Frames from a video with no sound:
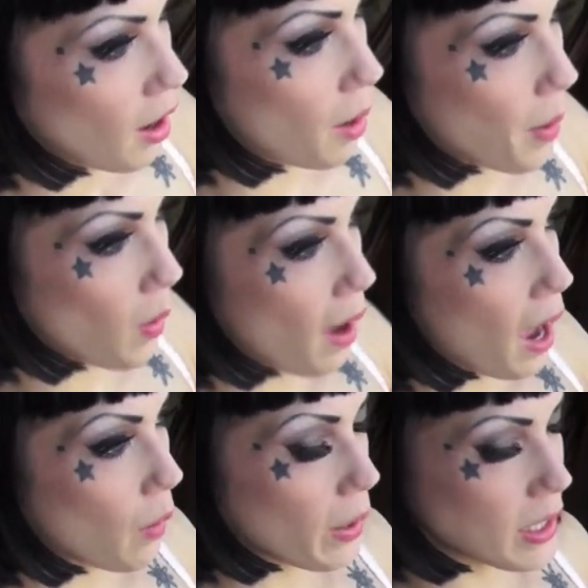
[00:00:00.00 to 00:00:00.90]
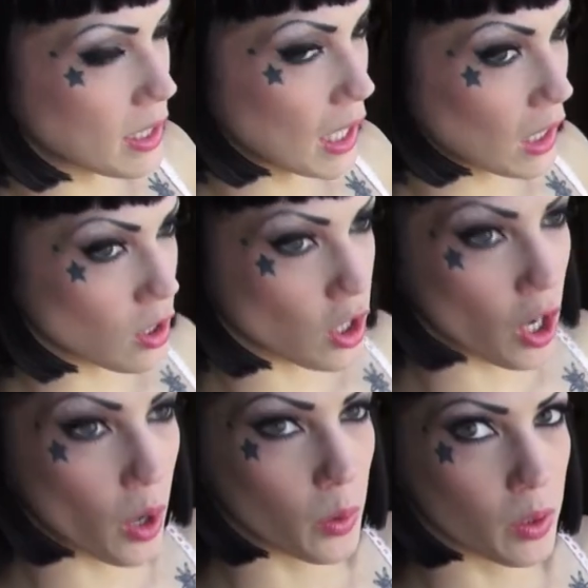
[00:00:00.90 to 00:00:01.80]
about how I stay in
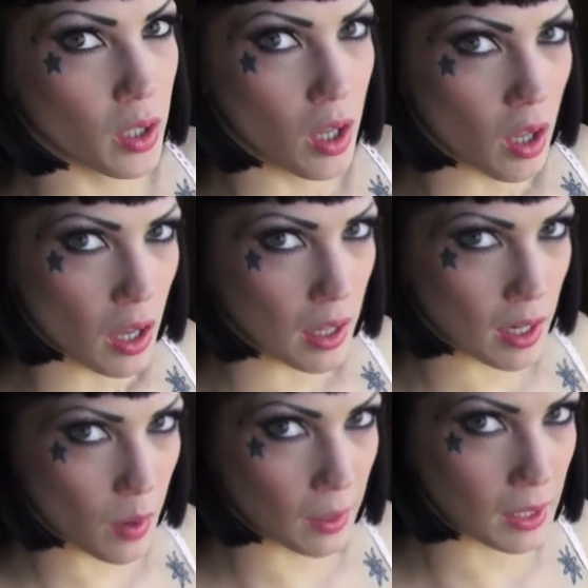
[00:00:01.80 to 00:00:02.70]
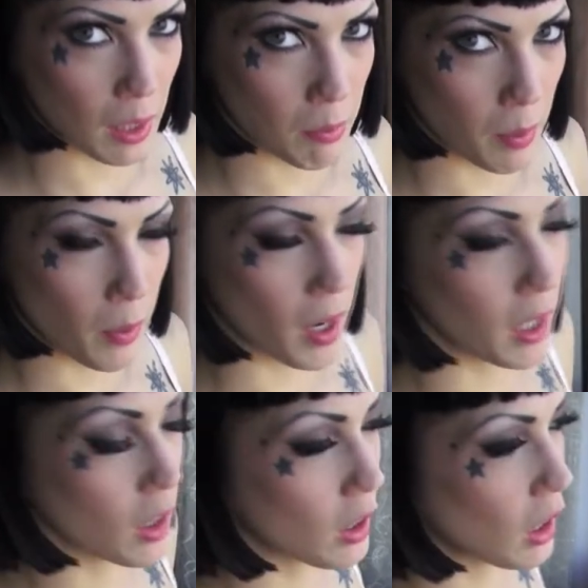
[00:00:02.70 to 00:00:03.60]
tone and how I keep my body
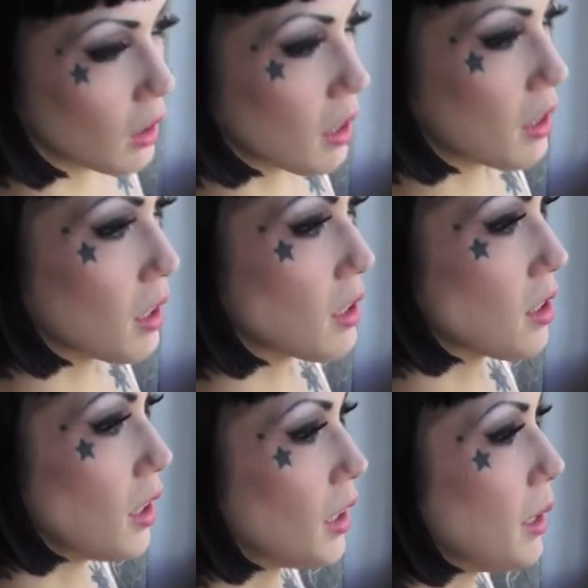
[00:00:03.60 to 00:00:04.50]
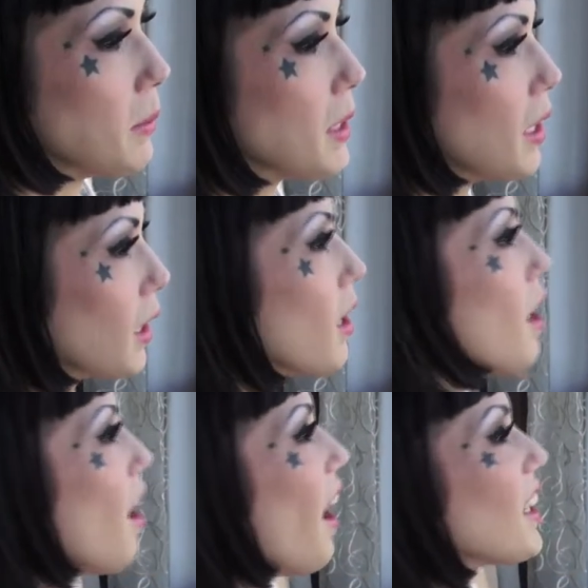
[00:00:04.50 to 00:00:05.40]
looking like this, and I keep saying,
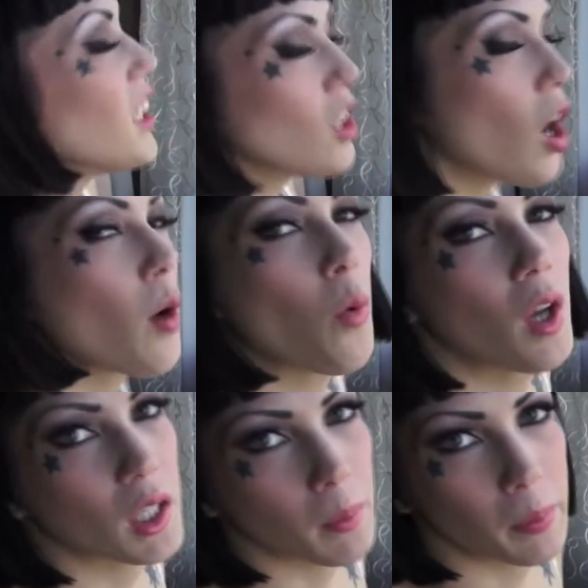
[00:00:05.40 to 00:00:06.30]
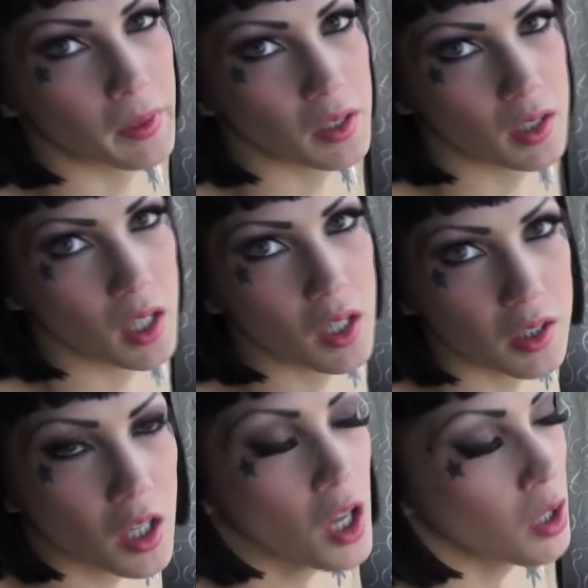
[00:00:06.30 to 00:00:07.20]
I cannot walk up a pair of
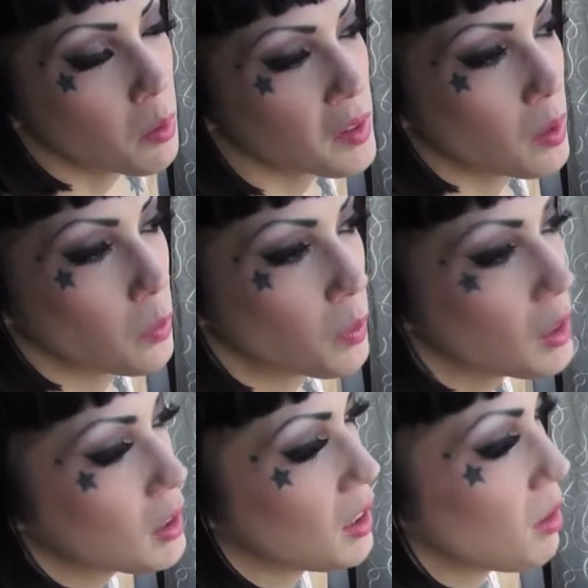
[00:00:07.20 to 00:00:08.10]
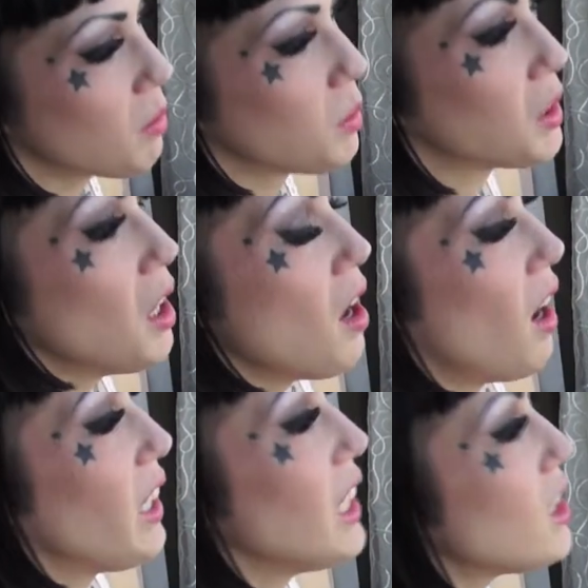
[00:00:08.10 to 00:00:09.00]
stairs without wheezing. I'm the most,
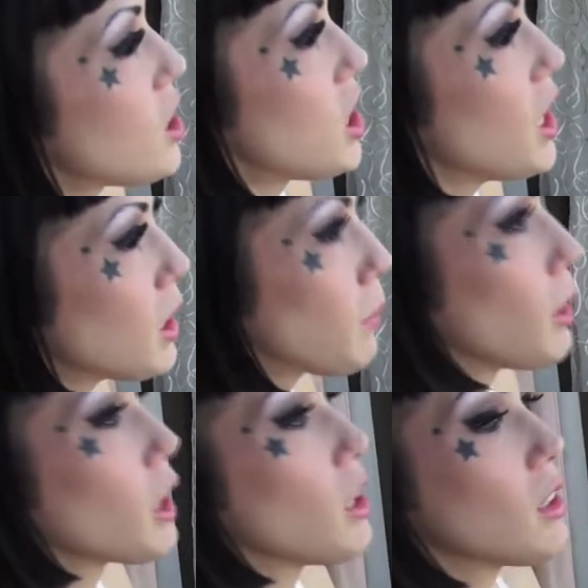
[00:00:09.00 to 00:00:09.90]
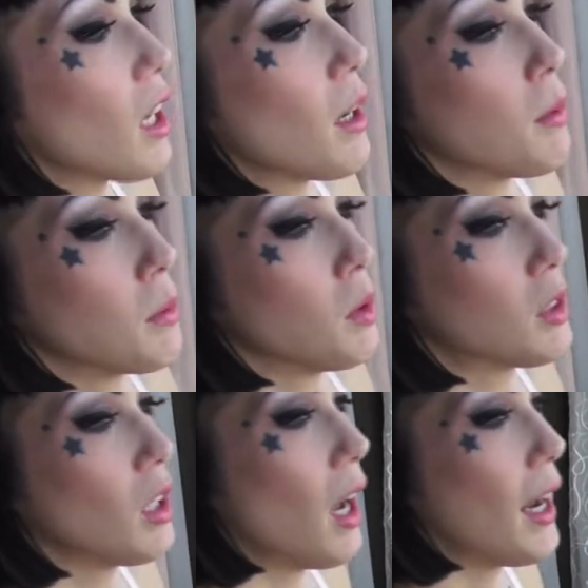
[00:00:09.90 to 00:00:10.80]
I eat cheeseburgers, I'm the
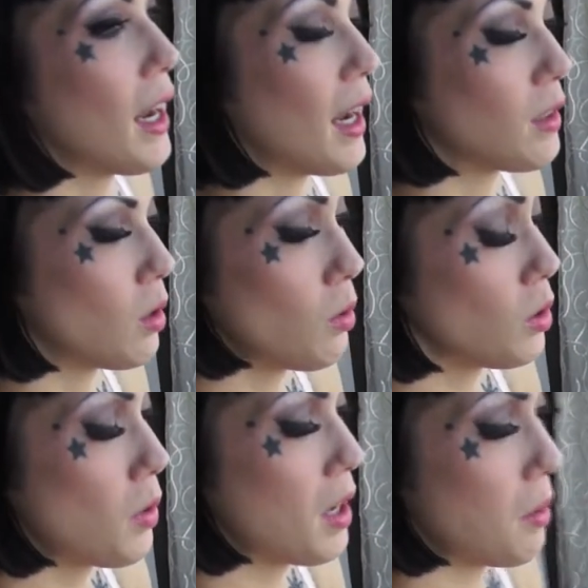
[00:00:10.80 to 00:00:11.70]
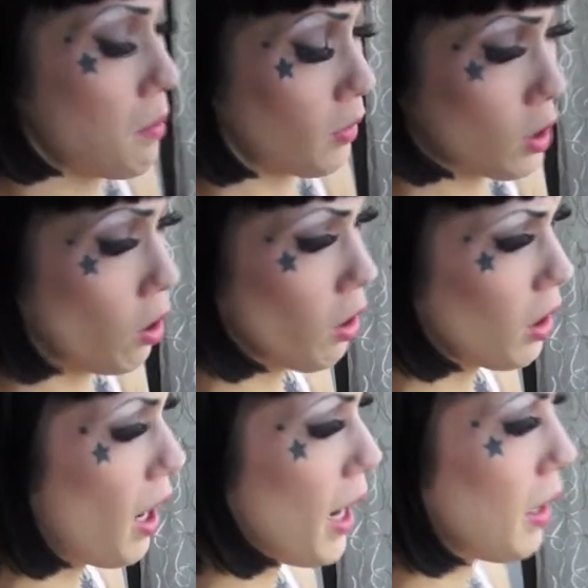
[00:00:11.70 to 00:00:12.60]
most, I, I don't know how to cook,
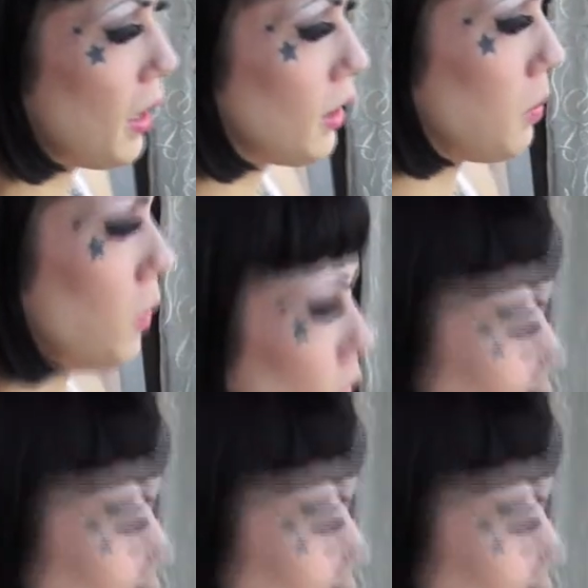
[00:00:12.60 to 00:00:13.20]
I eat the most